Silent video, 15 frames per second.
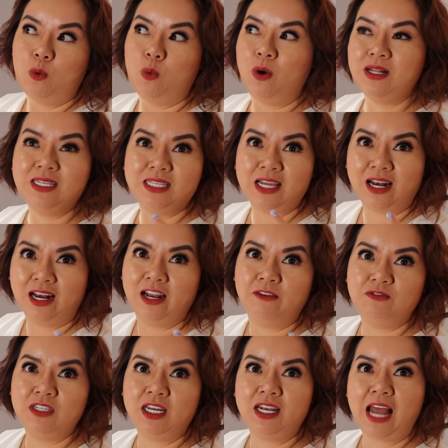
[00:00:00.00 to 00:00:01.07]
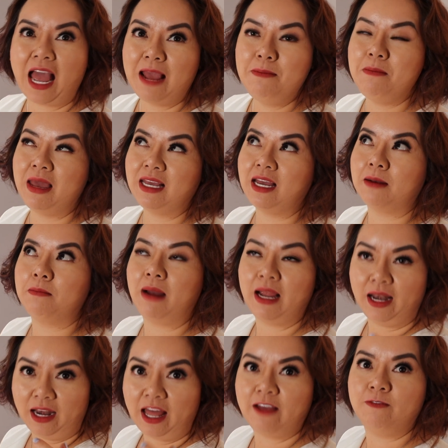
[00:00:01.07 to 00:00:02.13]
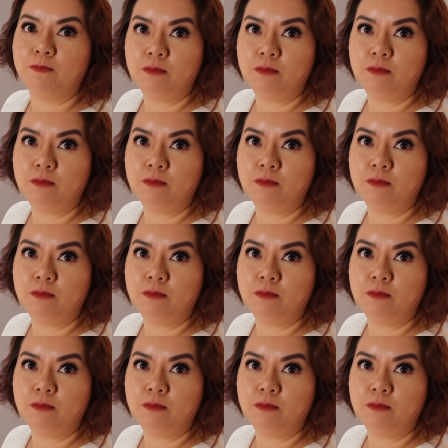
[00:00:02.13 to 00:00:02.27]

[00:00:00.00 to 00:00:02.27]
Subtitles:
once it lifted, I make it my life